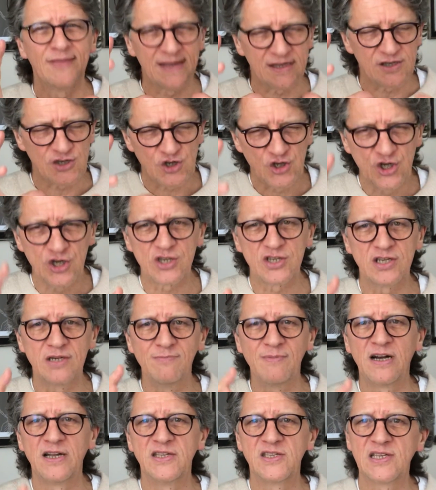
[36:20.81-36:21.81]
That's just
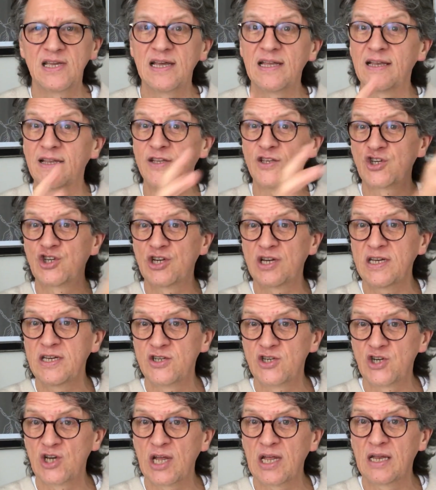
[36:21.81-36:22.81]
a mindset. Let's
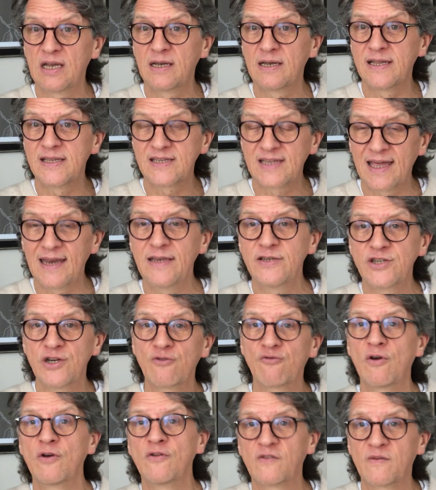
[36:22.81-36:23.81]
change it. Let's get into
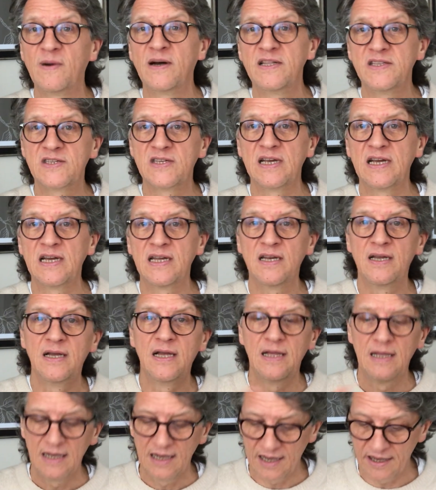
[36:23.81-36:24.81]
growth mindset
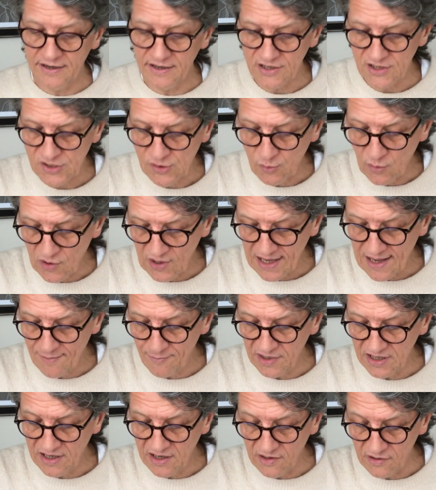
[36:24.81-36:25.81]
and ask what
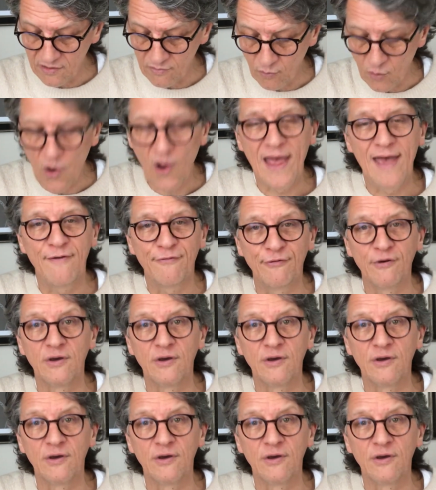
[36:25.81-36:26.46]
can be done. What